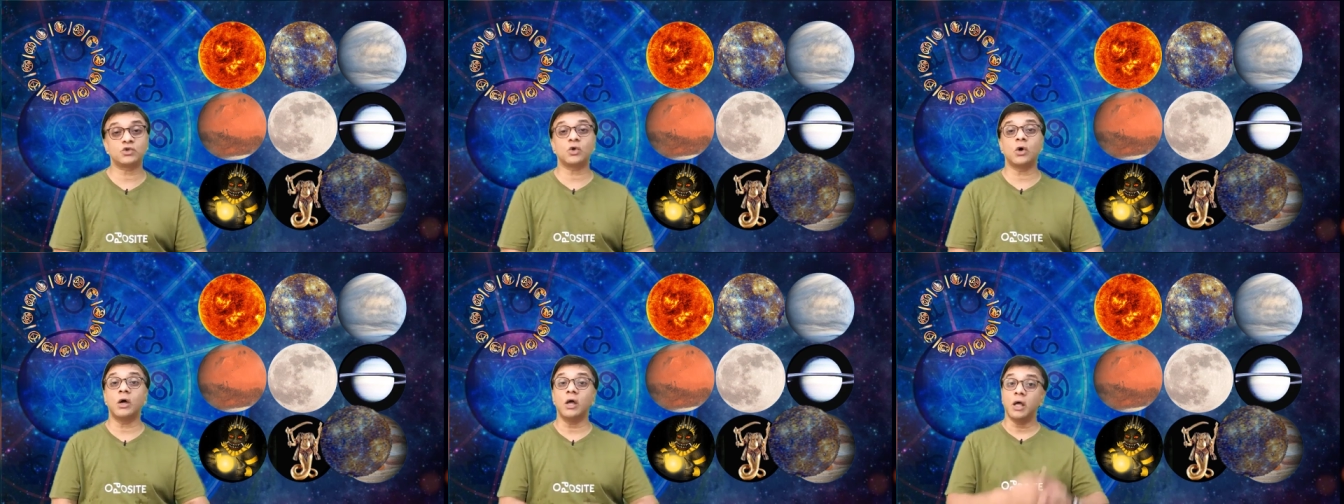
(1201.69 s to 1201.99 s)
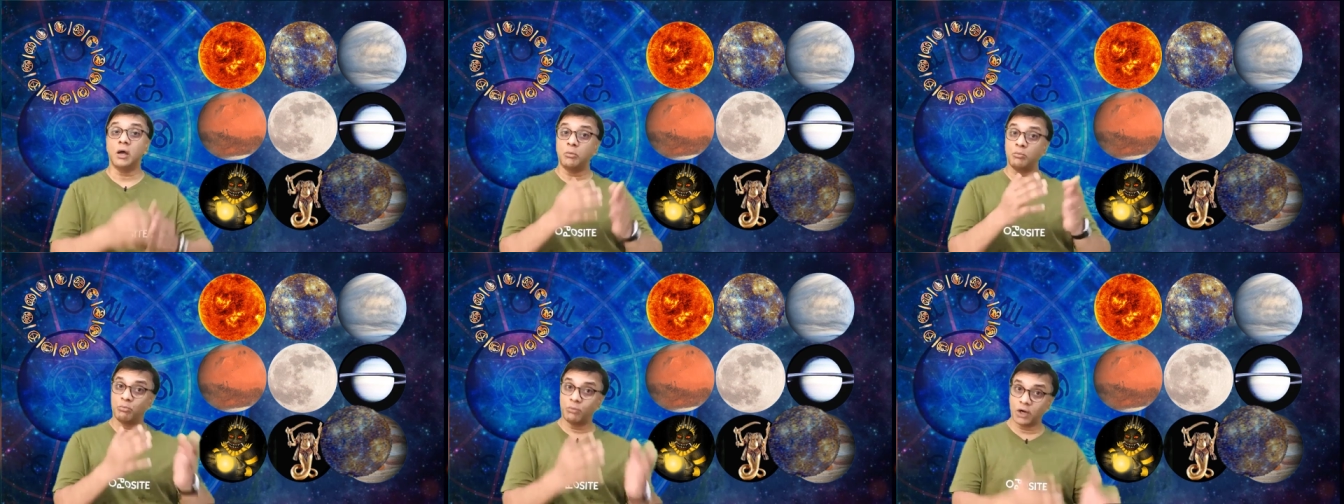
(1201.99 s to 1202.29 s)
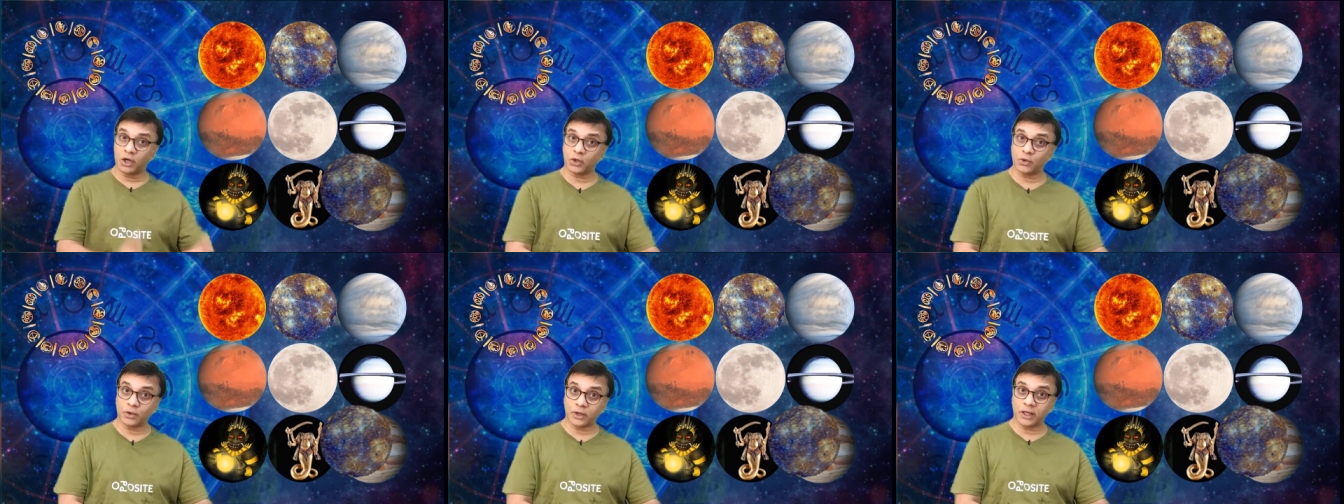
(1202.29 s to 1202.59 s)
So
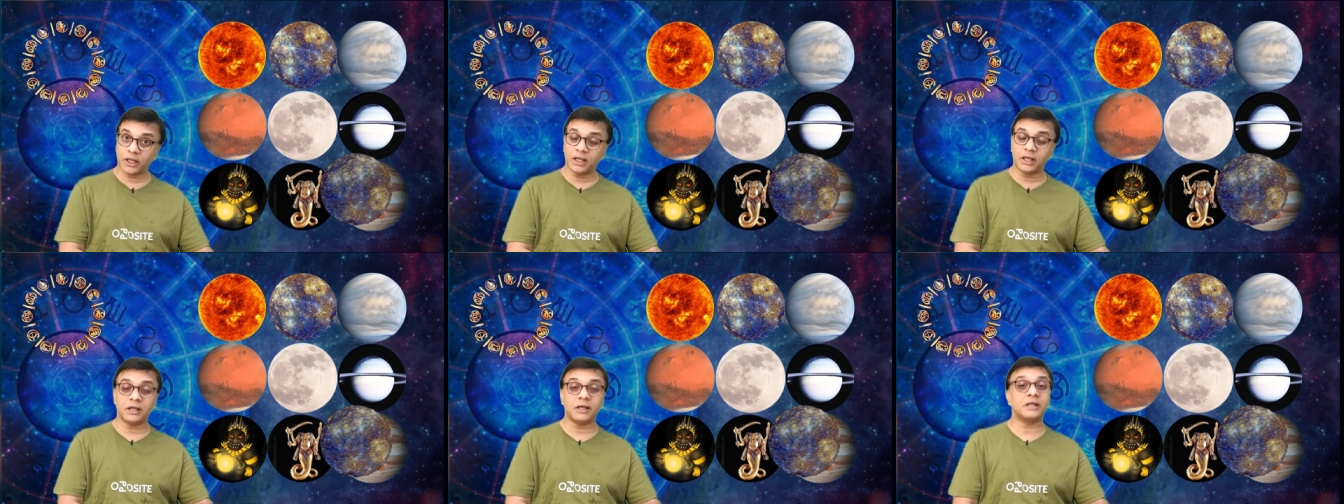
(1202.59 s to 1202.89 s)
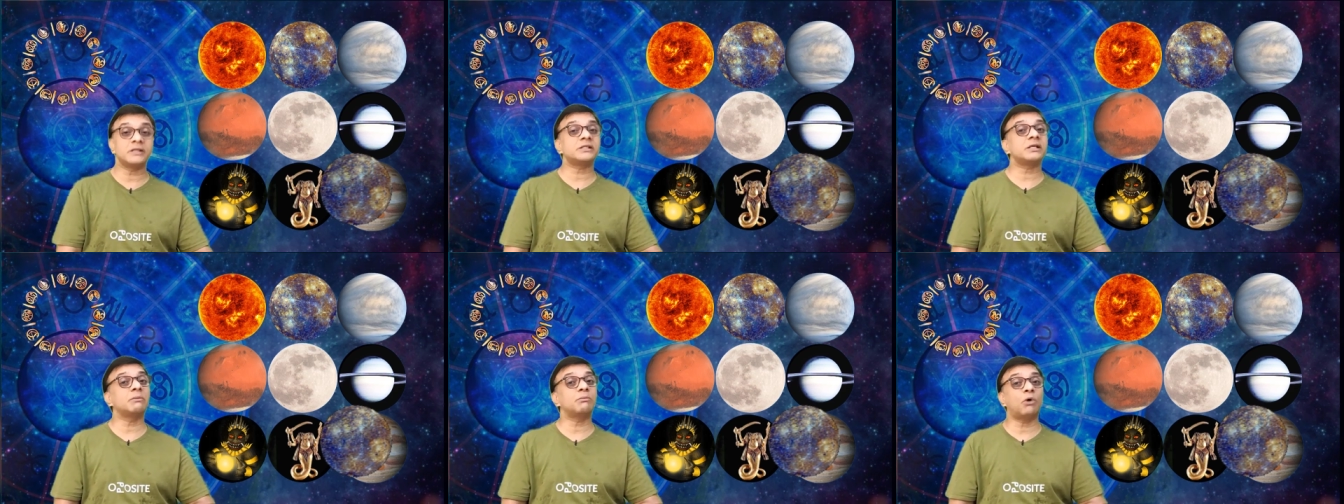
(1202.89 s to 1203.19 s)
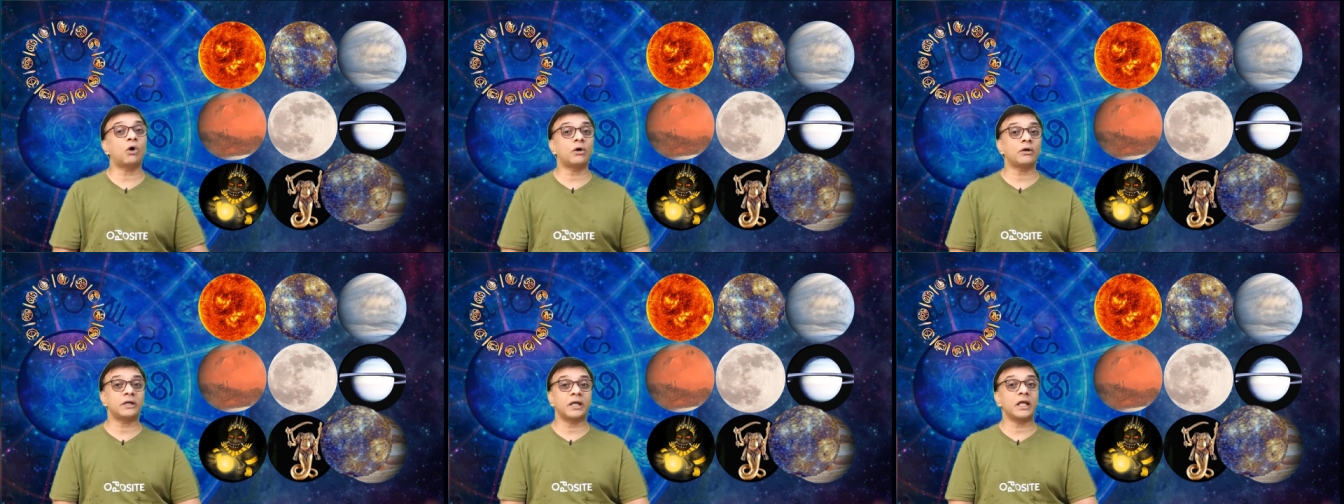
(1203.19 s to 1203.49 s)
Mercury is
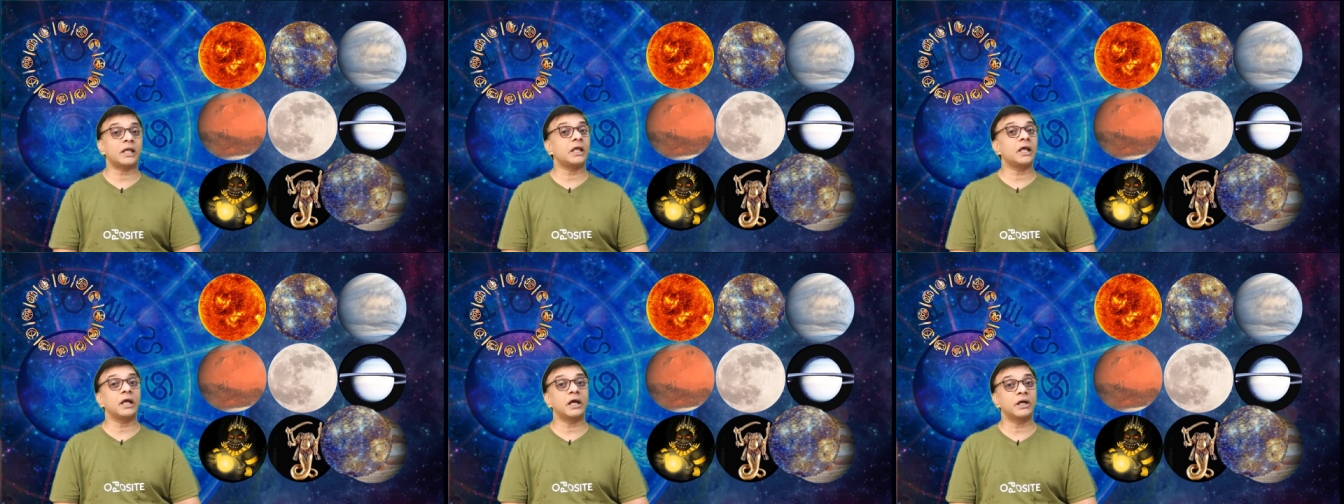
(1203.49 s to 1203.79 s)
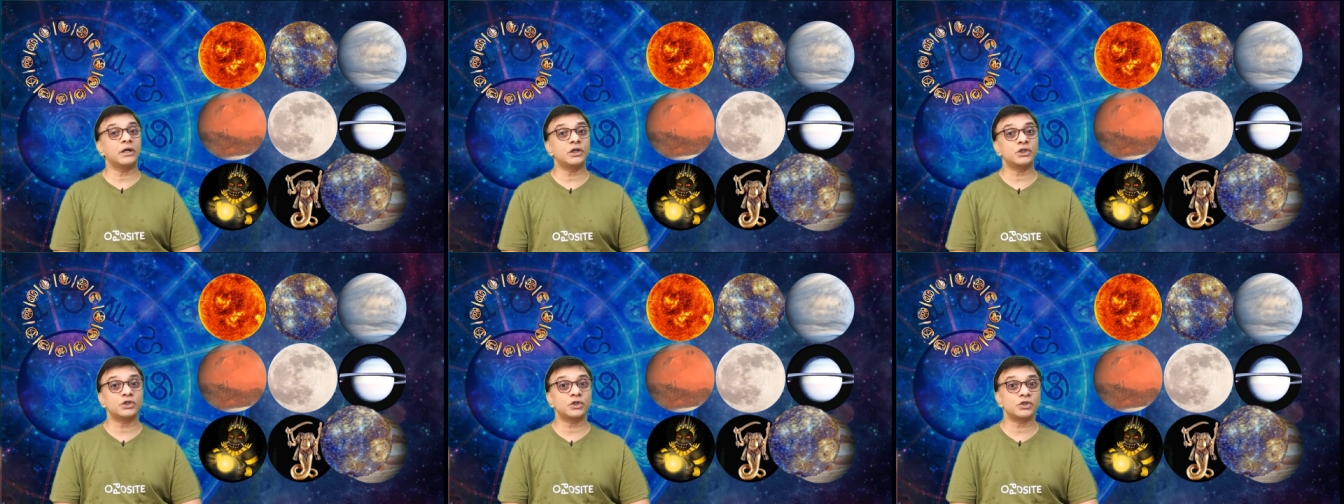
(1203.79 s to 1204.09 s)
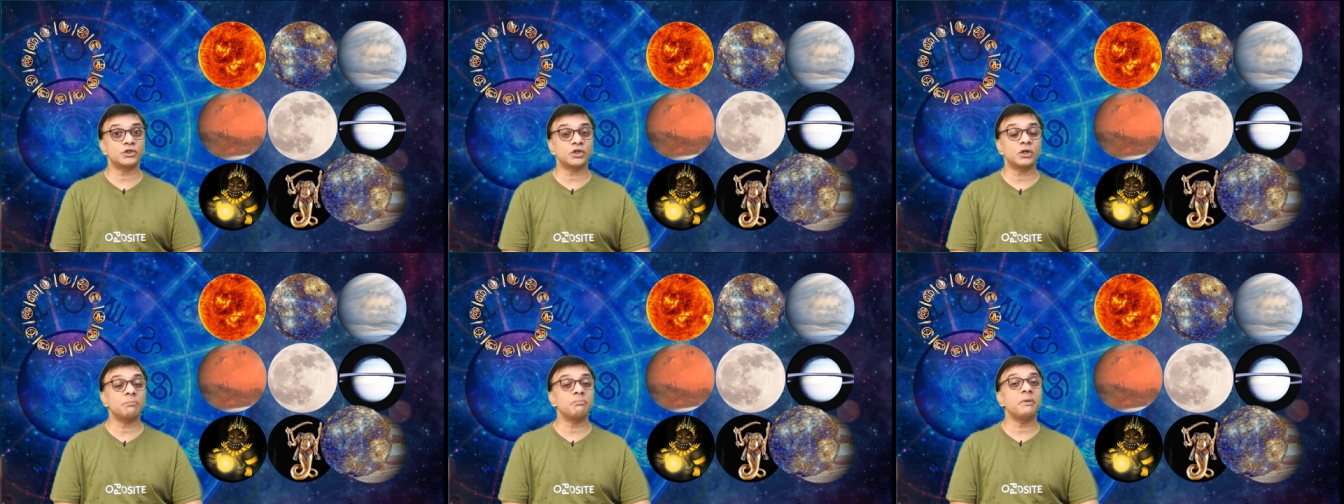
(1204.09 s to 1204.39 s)
about taking a
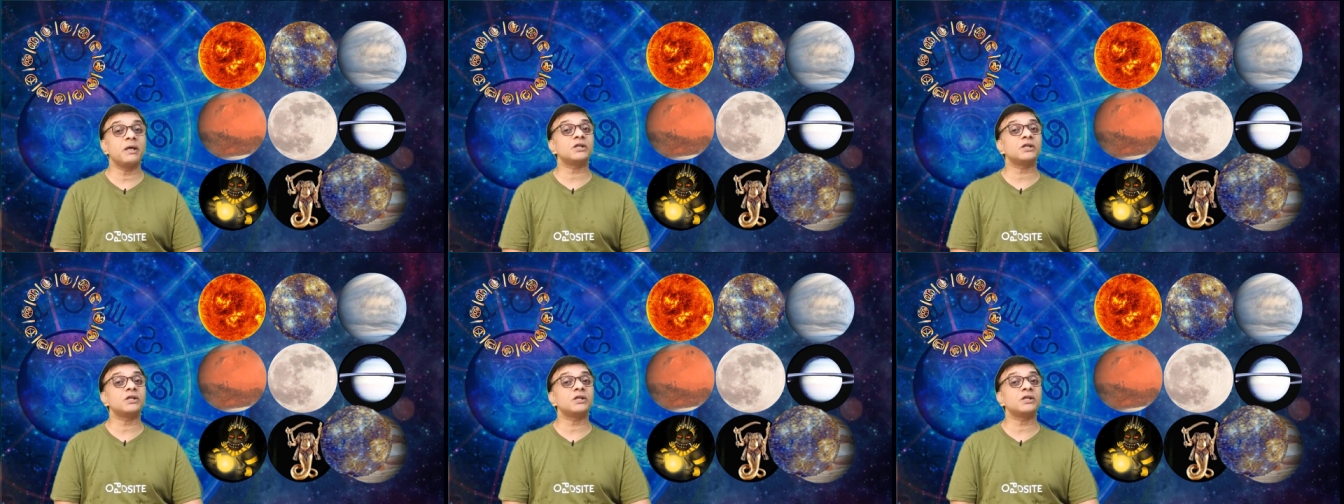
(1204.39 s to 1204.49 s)
decision